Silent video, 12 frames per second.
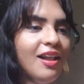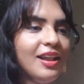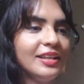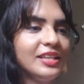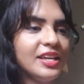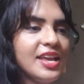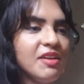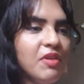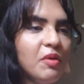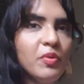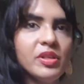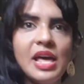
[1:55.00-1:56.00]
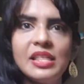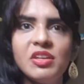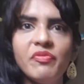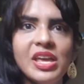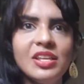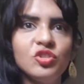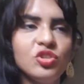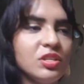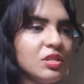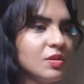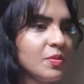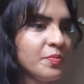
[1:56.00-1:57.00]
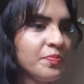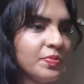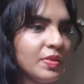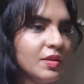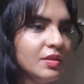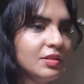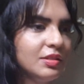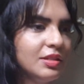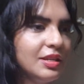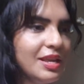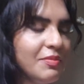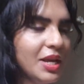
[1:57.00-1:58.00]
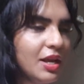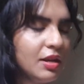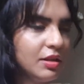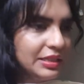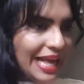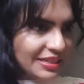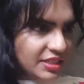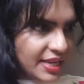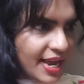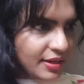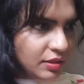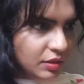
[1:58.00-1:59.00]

Like, the give up was as if he's just screaming. That's it?